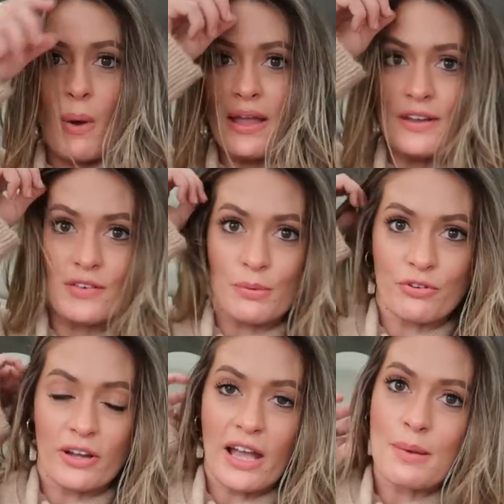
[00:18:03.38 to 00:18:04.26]
waved it
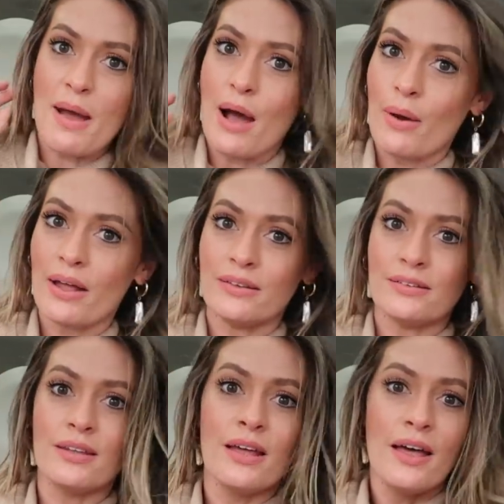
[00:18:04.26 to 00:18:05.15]
before I came out,
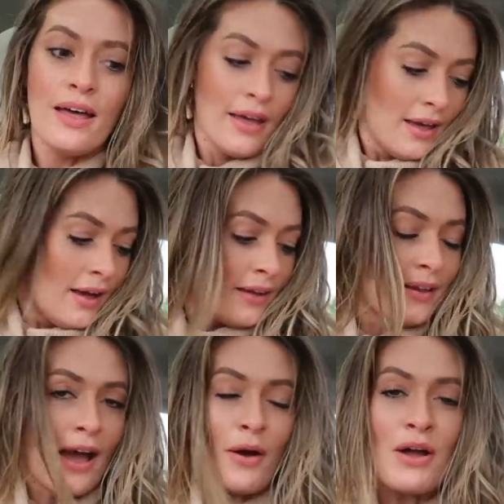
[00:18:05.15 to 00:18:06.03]
and
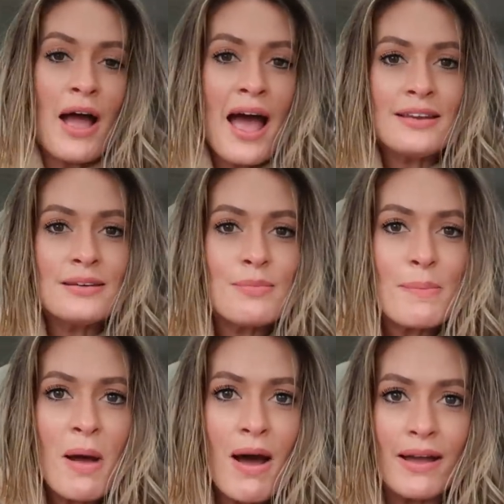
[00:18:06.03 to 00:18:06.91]
yeah, I had in my
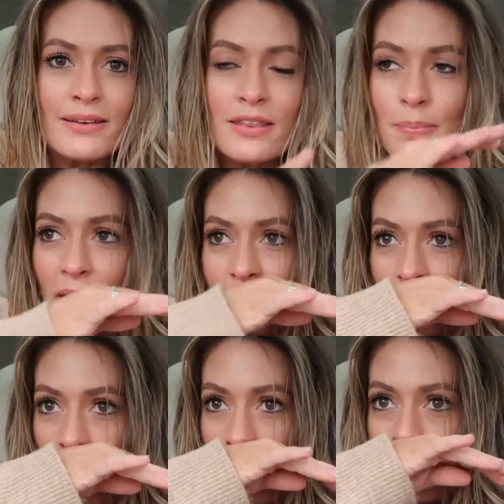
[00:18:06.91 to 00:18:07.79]
mind that the
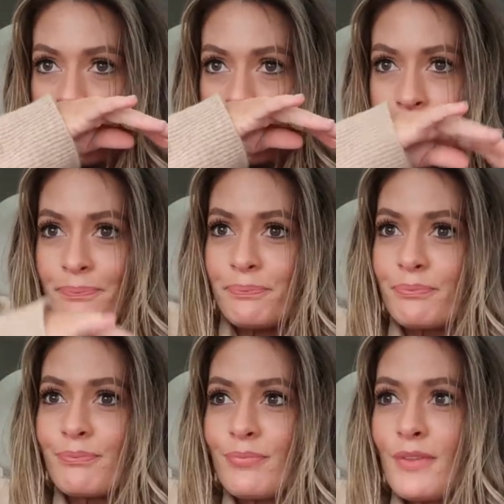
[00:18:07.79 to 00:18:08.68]
picture
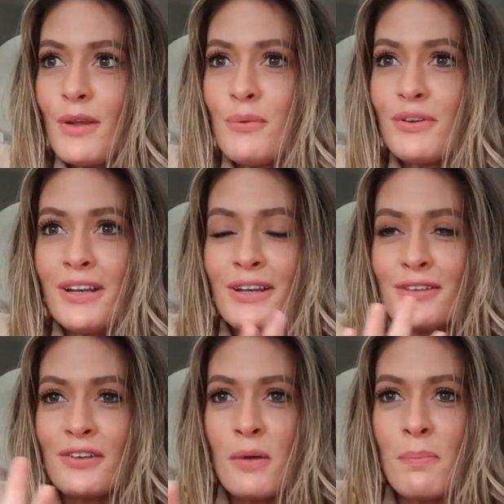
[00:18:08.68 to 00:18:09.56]
was gonna
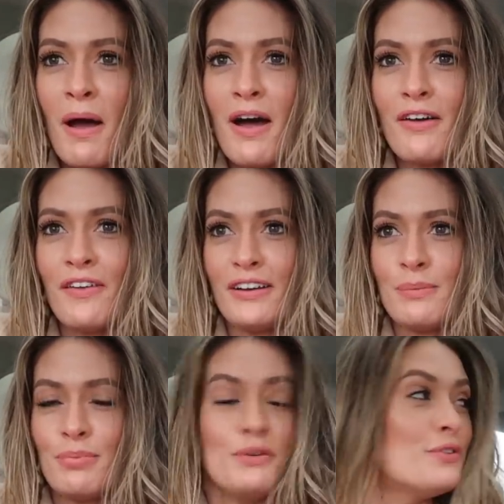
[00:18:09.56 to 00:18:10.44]
look so perfect
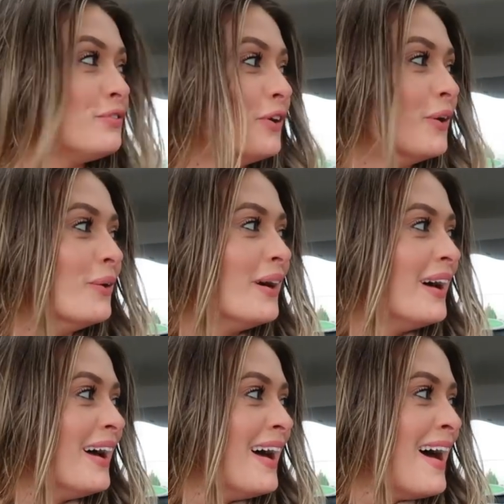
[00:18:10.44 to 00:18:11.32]
and beautiful.
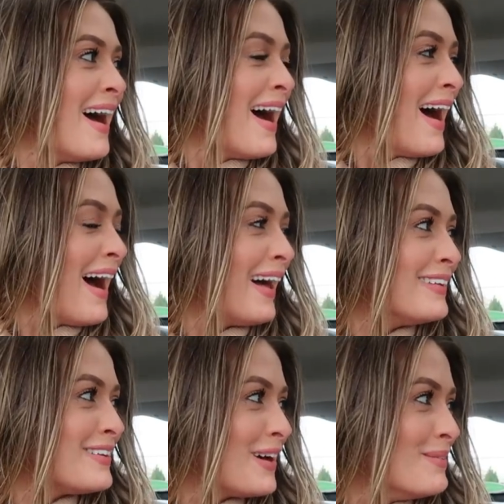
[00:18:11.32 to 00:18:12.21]

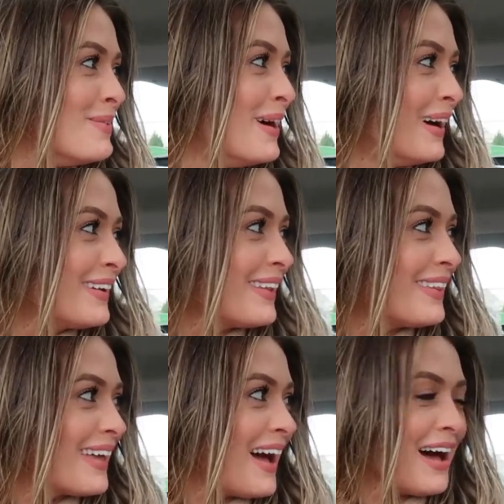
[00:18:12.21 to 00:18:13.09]
And I don't
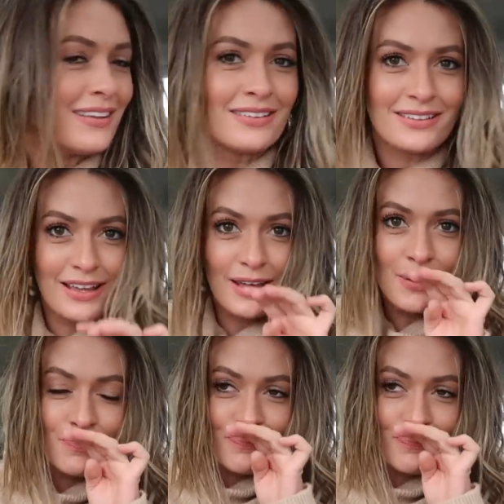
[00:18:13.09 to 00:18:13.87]
think it has it?